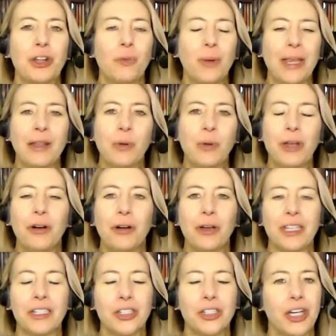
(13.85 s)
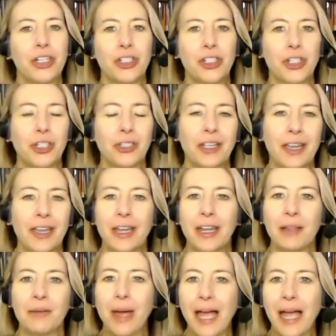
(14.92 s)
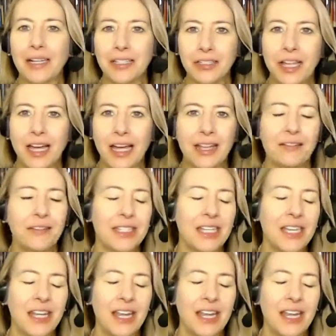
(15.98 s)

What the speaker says: we all can touch and impact lives.